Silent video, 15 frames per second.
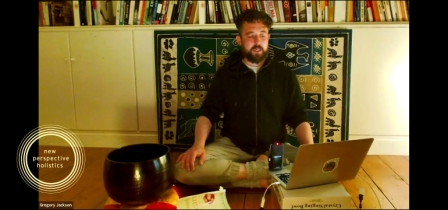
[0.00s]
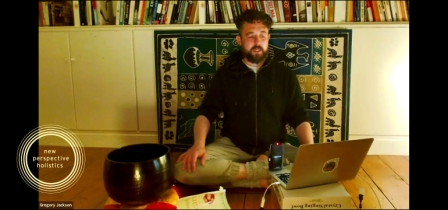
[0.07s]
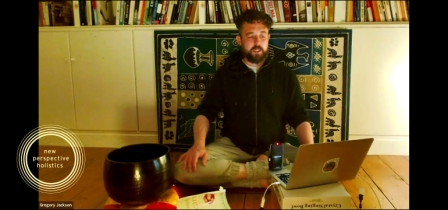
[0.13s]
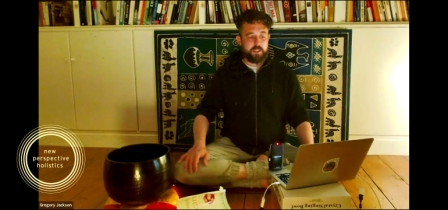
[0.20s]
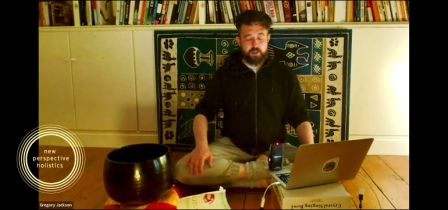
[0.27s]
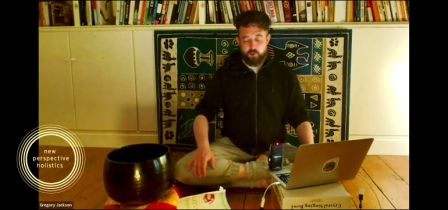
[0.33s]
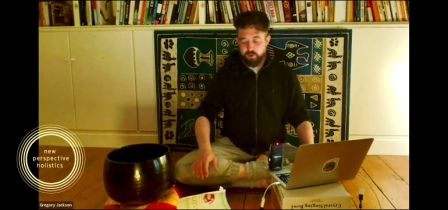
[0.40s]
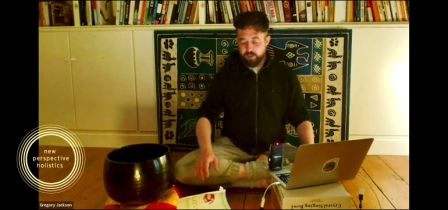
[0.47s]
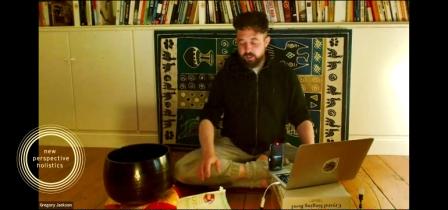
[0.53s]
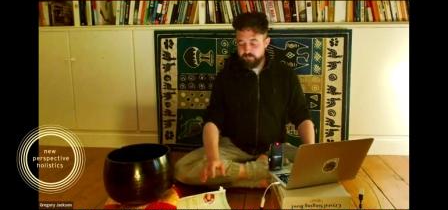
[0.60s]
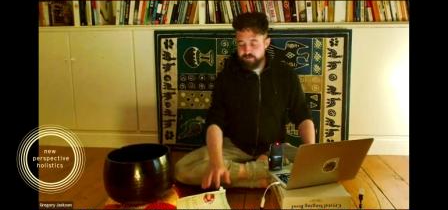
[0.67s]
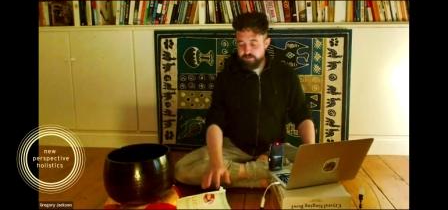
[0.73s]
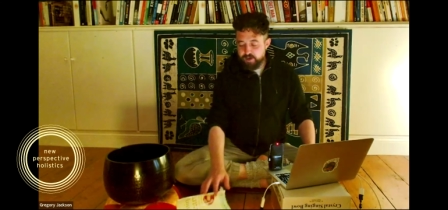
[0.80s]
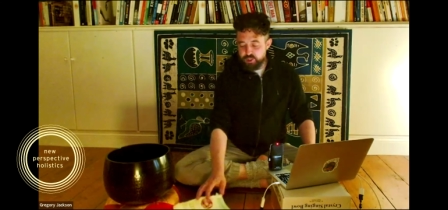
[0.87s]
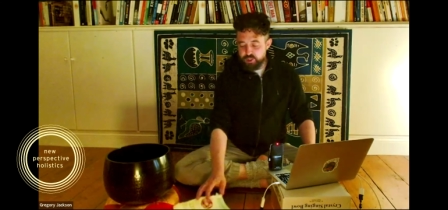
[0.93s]
So we're going to
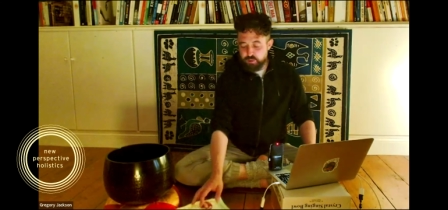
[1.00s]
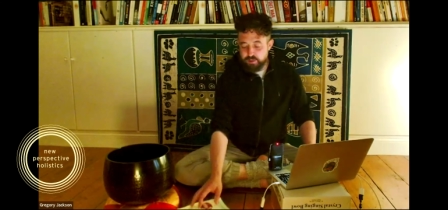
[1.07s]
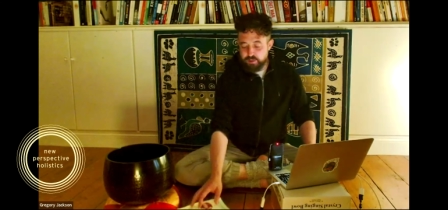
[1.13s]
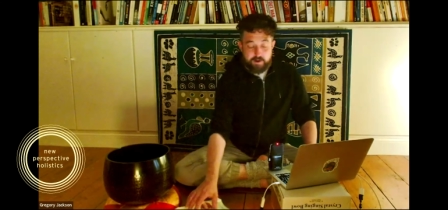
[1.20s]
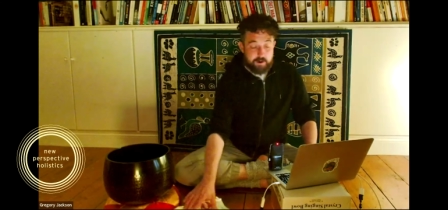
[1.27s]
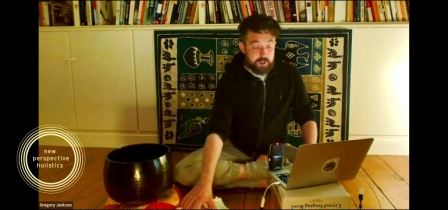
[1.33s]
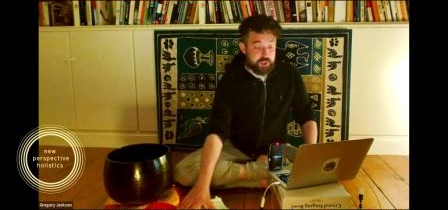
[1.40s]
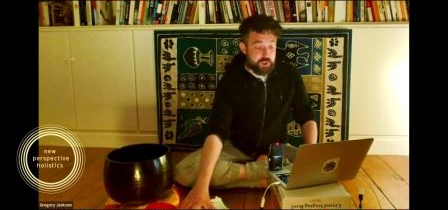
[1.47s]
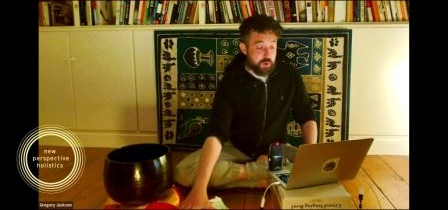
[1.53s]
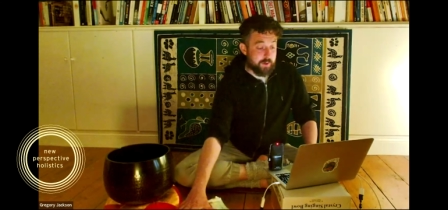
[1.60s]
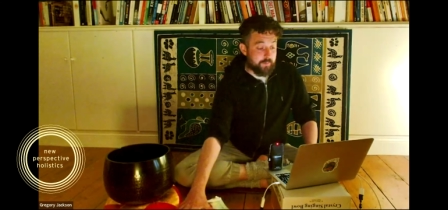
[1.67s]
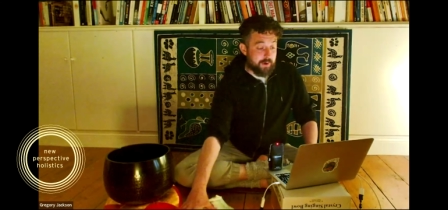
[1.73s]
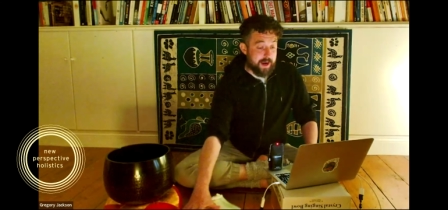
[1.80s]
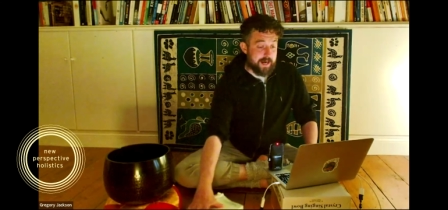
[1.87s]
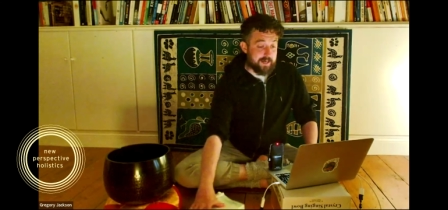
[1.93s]
finish with a very
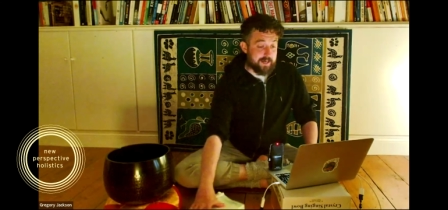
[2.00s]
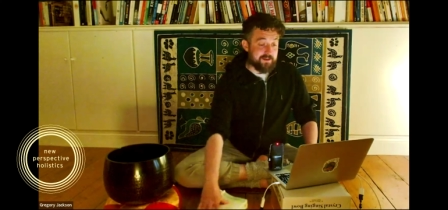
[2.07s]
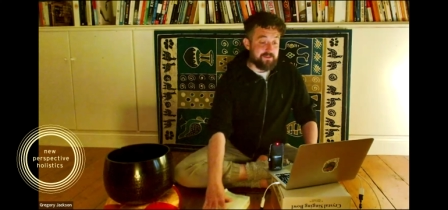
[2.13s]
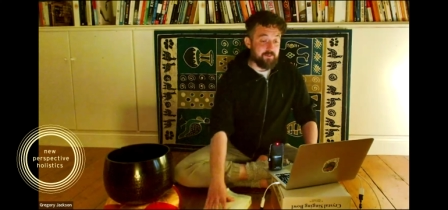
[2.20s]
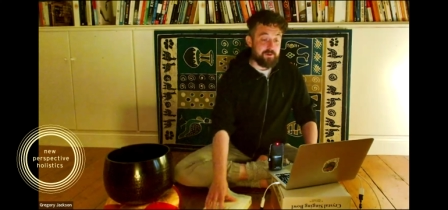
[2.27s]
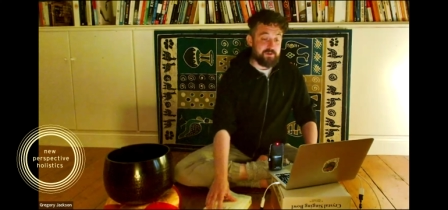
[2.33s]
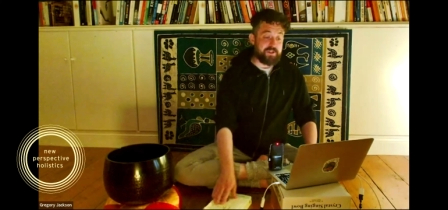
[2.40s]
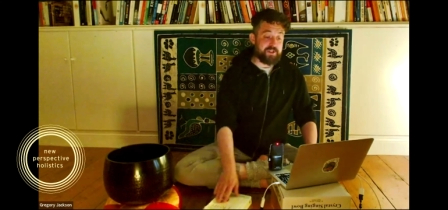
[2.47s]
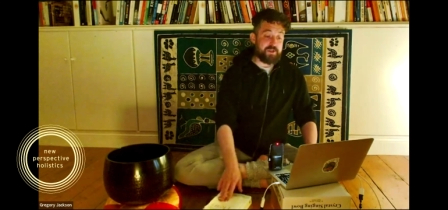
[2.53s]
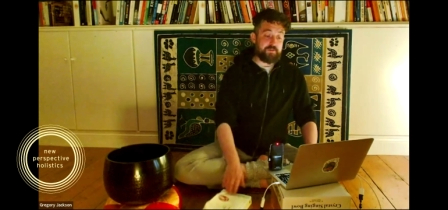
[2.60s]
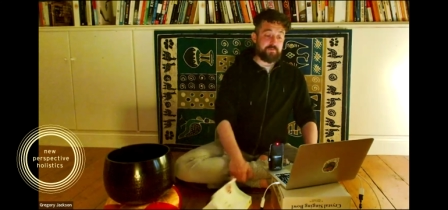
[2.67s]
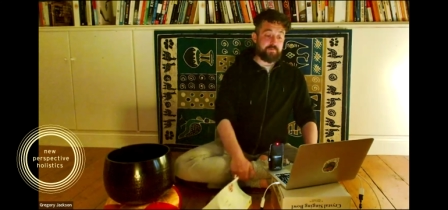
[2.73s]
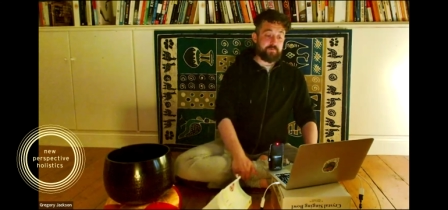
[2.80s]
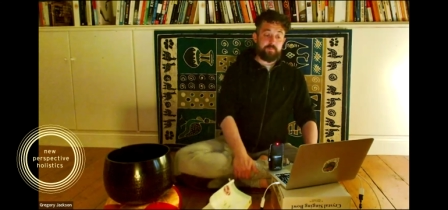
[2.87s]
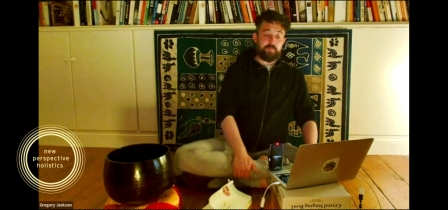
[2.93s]
short practice. We'll just do
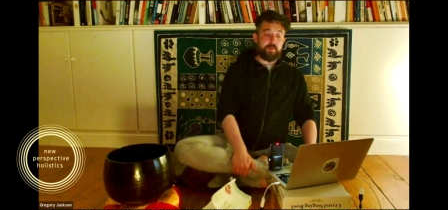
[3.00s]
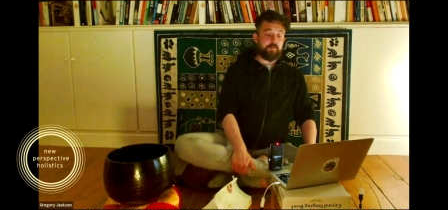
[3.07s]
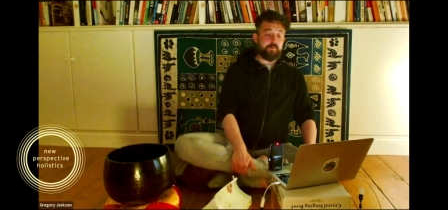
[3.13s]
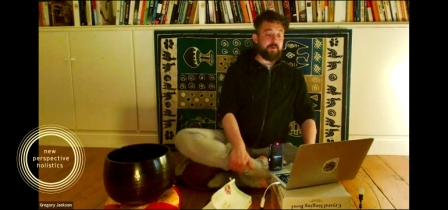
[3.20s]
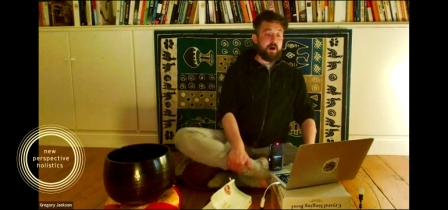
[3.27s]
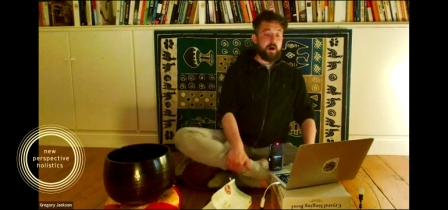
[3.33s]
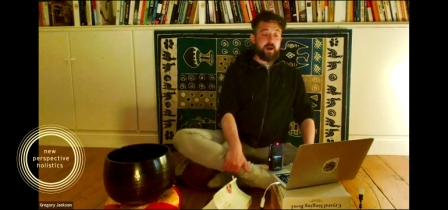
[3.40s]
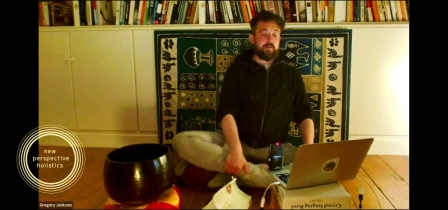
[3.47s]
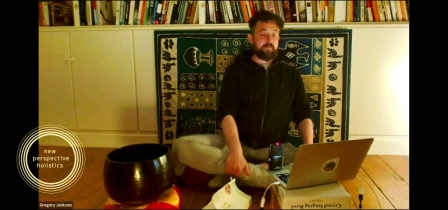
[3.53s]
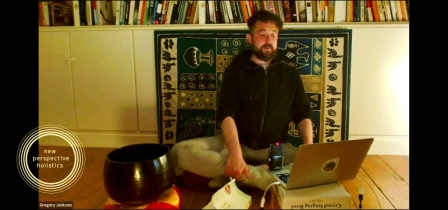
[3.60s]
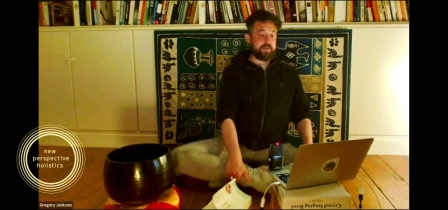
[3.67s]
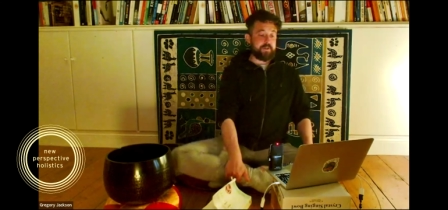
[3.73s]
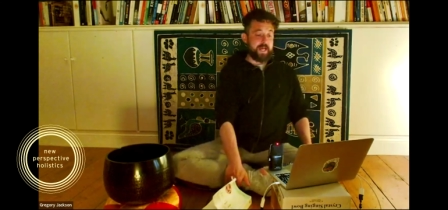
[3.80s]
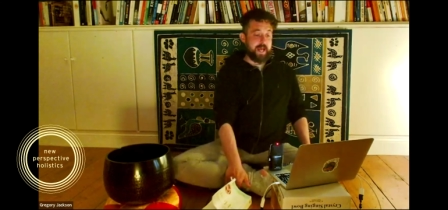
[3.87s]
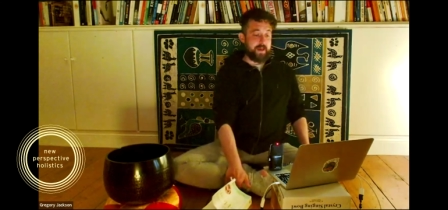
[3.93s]
5 or
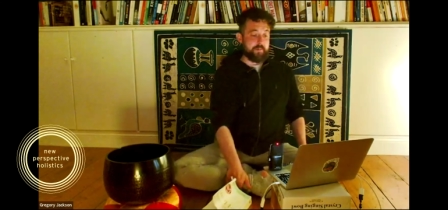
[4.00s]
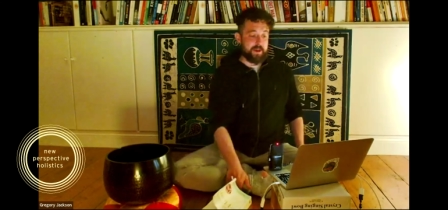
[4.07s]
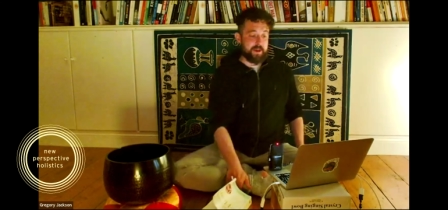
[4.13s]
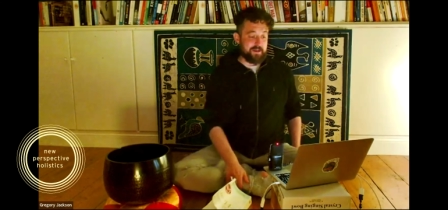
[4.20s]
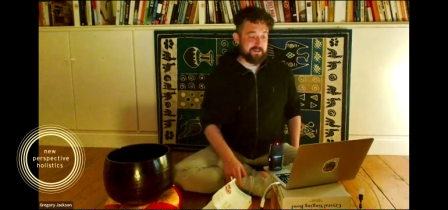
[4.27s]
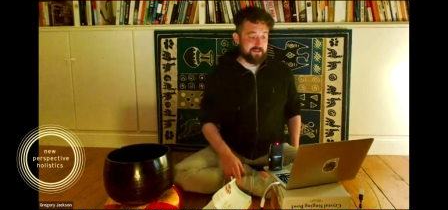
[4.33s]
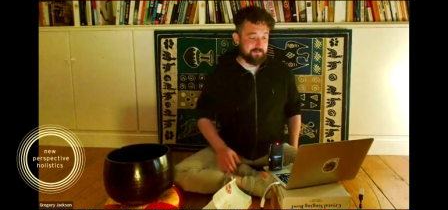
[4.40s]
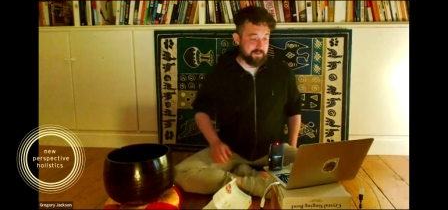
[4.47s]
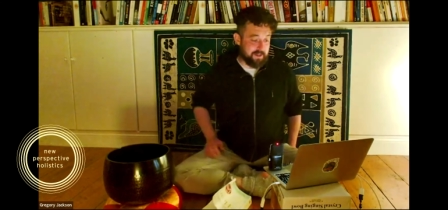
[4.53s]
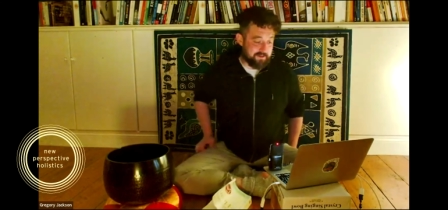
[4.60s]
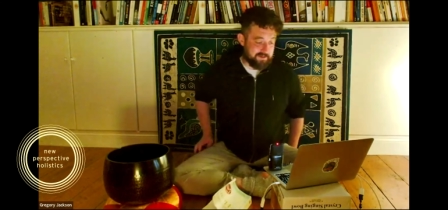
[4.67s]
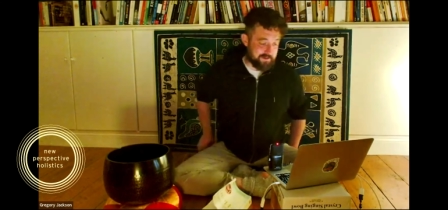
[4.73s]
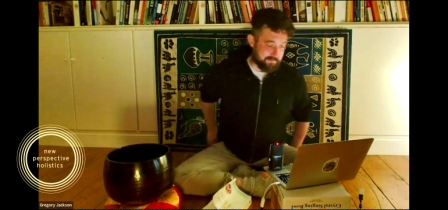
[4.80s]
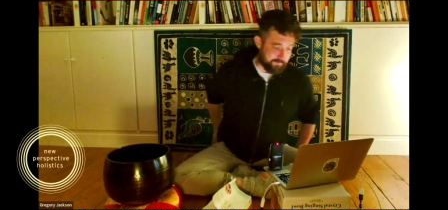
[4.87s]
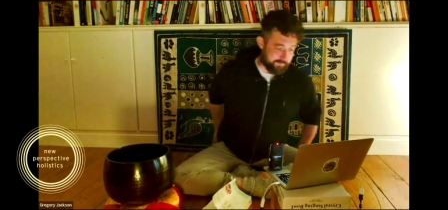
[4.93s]
10 minutes of this.